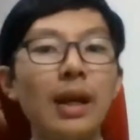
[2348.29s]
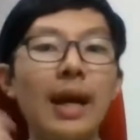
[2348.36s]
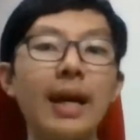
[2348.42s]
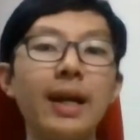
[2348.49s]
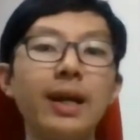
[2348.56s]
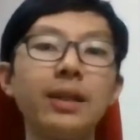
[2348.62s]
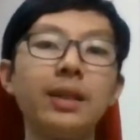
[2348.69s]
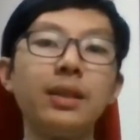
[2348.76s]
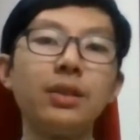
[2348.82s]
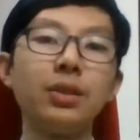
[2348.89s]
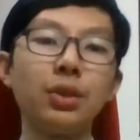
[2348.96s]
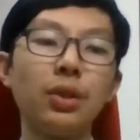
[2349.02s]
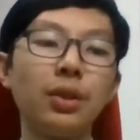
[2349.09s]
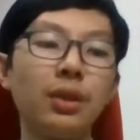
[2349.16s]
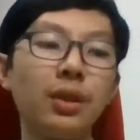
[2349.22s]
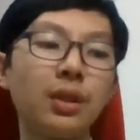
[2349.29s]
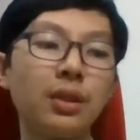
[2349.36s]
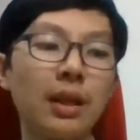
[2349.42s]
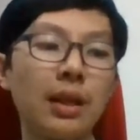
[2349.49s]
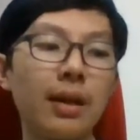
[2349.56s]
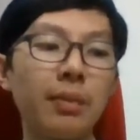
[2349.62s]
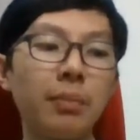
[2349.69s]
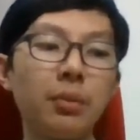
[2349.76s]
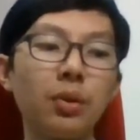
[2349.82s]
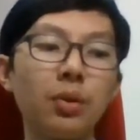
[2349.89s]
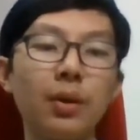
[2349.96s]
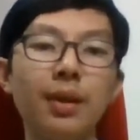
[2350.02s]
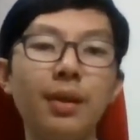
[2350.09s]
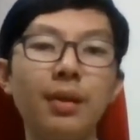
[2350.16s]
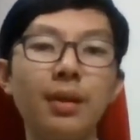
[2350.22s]
I really enjoyed this. Um, do
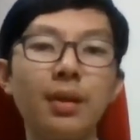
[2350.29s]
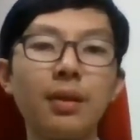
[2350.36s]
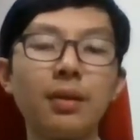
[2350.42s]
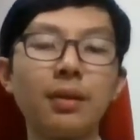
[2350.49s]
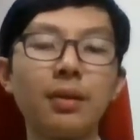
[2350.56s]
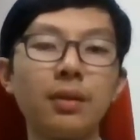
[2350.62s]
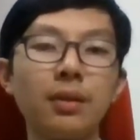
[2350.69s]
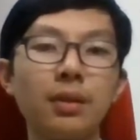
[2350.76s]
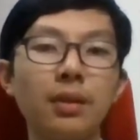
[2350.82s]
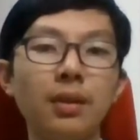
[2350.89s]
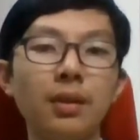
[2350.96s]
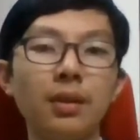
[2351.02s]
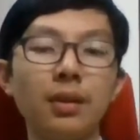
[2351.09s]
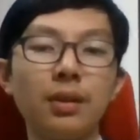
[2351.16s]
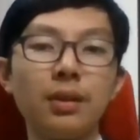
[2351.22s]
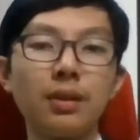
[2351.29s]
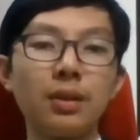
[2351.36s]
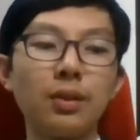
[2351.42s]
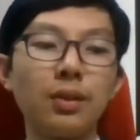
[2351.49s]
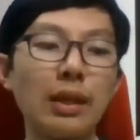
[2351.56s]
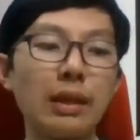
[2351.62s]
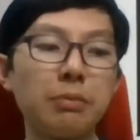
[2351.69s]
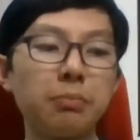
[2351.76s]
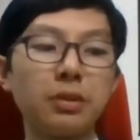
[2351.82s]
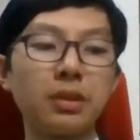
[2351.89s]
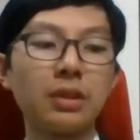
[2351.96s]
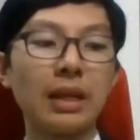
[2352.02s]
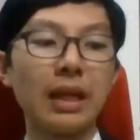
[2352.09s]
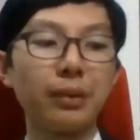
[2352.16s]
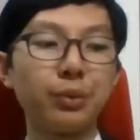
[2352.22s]
I think so um,
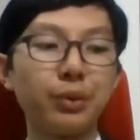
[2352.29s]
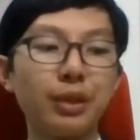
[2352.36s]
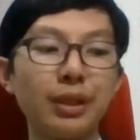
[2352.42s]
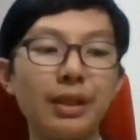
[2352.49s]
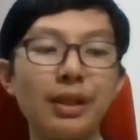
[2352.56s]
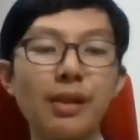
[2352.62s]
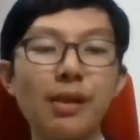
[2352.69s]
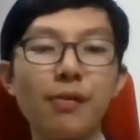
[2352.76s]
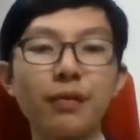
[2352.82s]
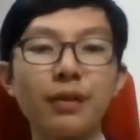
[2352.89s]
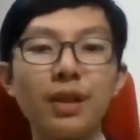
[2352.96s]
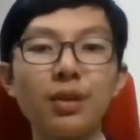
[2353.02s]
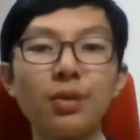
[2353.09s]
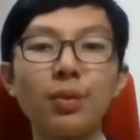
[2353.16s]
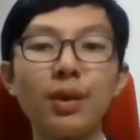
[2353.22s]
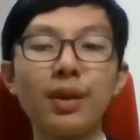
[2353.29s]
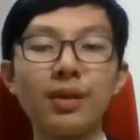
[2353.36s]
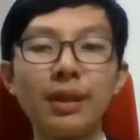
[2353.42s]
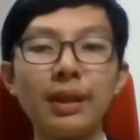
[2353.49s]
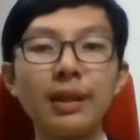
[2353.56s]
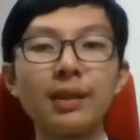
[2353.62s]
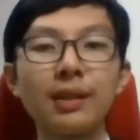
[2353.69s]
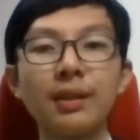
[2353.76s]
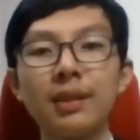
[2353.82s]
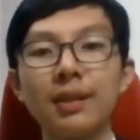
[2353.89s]
I would say 10 out of 10. Do I think